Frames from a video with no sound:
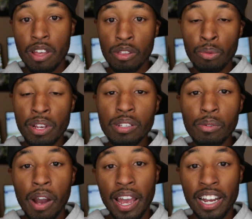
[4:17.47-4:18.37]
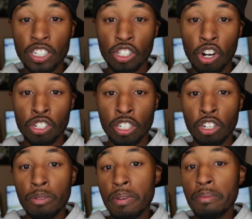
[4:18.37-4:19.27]
The reason why I actually charge a
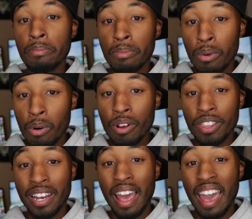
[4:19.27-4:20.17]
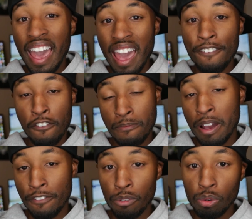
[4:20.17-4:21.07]
little bit more than half of
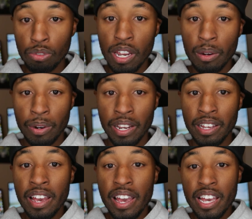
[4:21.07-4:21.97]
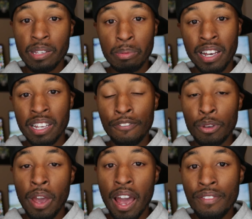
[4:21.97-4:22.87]
my full day rate is because if
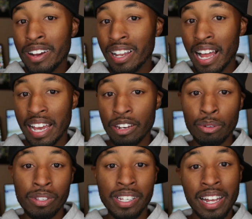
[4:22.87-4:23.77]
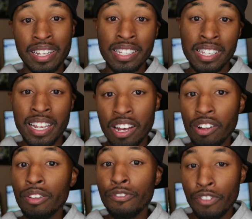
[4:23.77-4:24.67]
you have a client who's kind of sitting
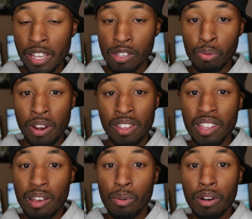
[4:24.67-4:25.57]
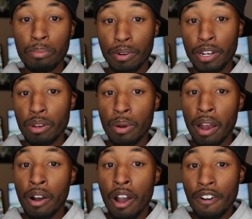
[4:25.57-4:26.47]
on the fence, whether they want to bring you
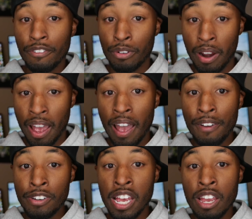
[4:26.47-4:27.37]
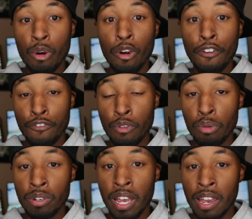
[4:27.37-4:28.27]
out for a half day or a
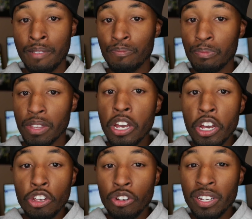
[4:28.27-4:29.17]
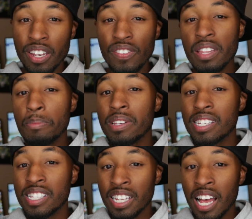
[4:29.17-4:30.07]
full day, you're giving them a
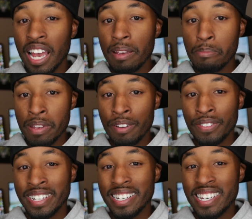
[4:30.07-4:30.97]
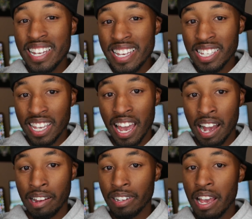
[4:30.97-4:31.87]
slight bit of a
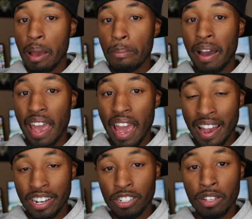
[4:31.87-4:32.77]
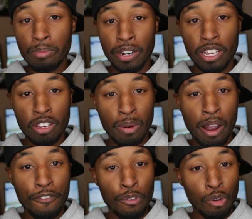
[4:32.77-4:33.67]
discount by actually bringing you
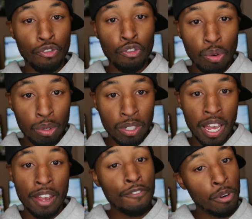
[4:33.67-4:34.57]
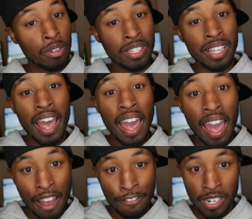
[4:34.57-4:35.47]
out for a full day versus a
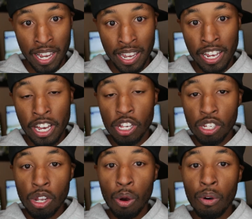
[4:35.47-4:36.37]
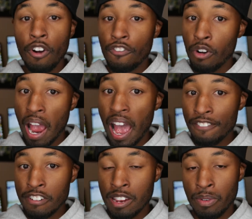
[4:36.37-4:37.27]
half day. So, for a
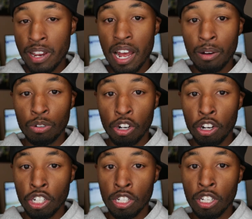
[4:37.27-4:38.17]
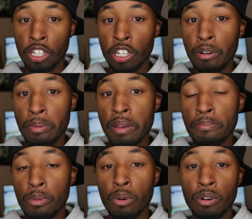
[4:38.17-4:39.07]
half day rate, I will charge just a little bit
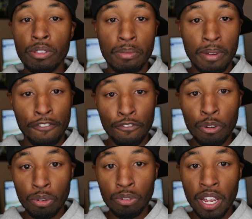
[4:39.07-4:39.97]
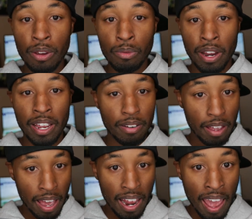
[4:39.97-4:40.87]
more than my full day rate
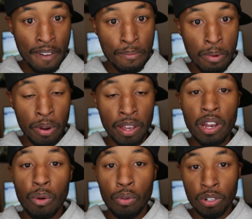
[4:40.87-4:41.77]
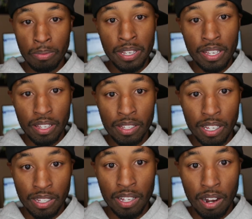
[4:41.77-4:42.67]
at half point, which would be
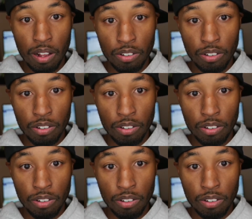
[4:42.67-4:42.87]
$60.